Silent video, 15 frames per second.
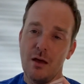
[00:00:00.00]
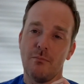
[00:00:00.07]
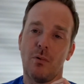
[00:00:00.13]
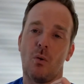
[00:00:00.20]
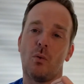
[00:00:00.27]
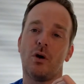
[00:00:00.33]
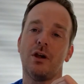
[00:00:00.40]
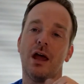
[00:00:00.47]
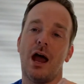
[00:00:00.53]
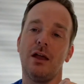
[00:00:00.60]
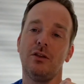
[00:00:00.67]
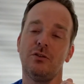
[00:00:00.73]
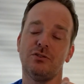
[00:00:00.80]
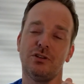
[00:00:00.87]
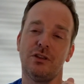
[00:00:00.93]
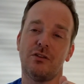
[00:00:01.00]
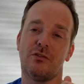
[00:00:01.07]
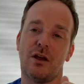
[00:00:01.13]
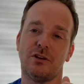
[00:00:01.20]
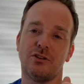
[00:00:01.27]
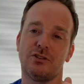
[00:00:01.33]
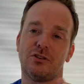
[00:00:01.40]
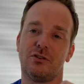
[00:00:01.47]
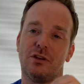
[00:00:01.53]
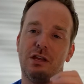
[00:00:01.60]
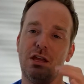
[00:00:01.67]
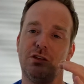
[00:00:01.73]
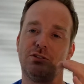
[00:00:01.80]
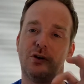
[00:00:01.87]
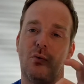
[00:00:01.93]
but we're not using the register
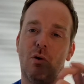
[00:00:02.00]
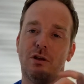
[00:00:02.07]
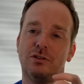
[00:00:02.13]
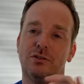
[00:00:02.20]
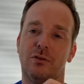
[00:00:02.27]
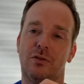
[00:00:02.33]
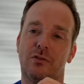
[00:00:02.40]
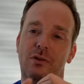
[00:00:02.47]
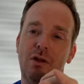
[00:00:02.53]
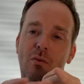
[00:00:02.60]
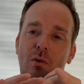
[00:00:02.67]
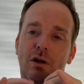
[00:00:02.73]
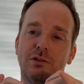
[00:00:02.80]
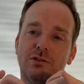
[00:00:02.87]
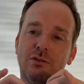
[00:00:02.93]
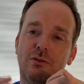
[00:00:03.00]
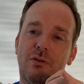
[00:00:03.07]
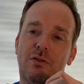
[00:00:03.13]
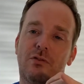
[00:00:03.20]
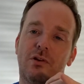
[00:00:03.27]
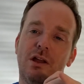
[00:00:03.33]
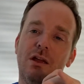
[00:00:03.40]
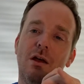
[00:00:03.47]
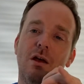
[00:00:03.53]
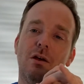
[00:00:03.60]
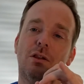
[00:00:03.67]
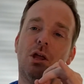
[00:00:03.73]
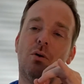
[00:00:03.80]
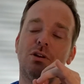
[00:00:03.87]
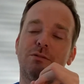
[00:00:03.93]
key. So one, two, three, one, two, three,
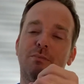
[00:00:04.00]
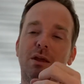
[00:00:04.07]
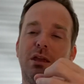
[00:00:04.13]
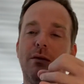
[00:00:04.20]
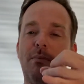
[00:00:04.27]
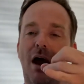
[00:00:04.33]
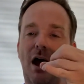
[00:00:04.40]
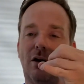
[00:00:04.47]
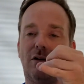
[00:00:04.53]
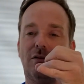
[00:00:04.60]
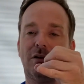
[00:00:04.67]
lowest pinky paddle.